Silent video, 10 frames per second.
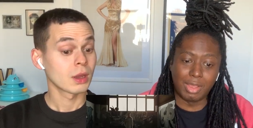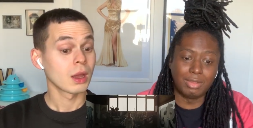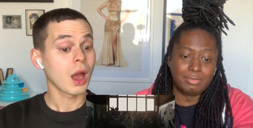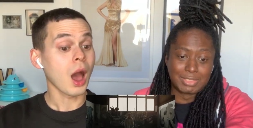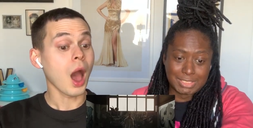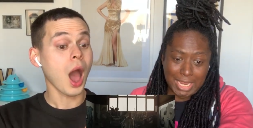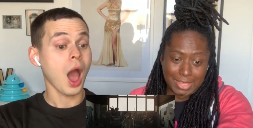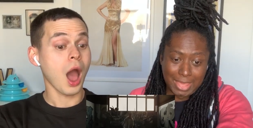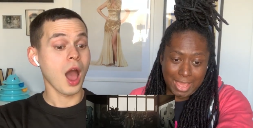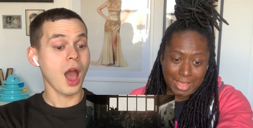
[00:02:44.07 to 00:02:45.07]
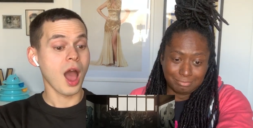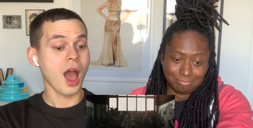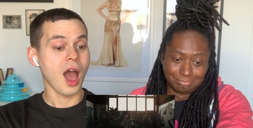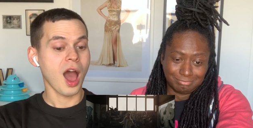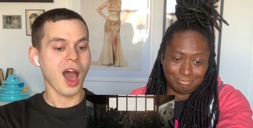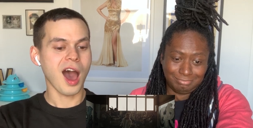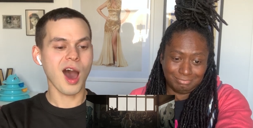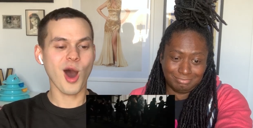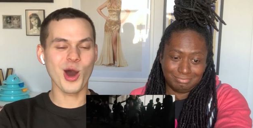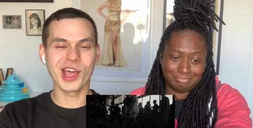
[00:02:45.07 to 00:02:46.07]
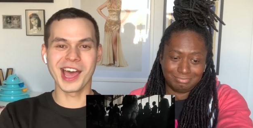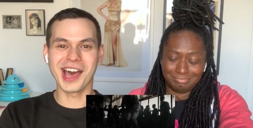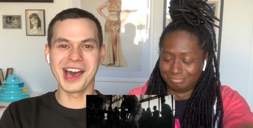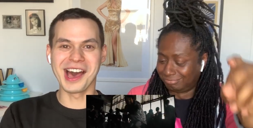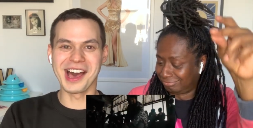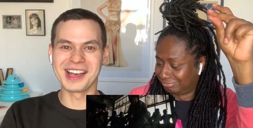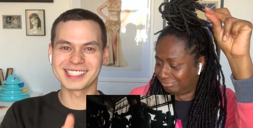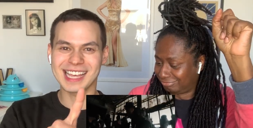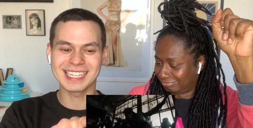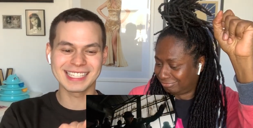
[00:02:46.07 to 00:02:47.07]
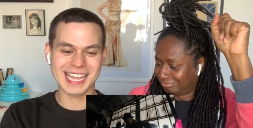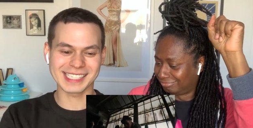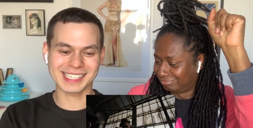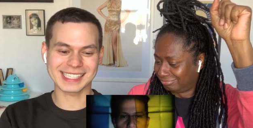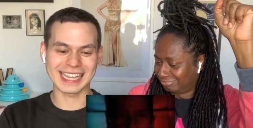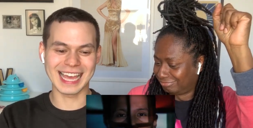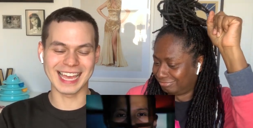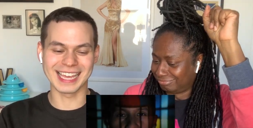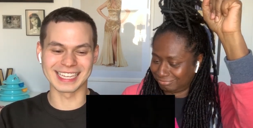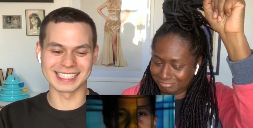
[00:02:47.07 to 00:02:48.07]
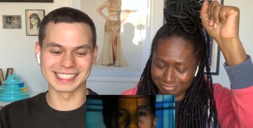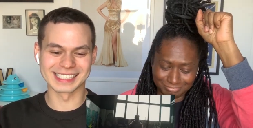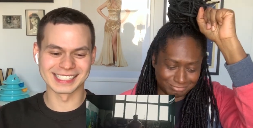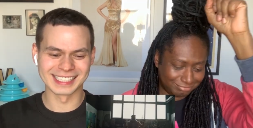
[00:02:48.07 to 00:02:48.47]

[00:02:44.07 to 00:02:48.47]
Speaker 1: Stay there.
Speaker 2: Oh yes, that desk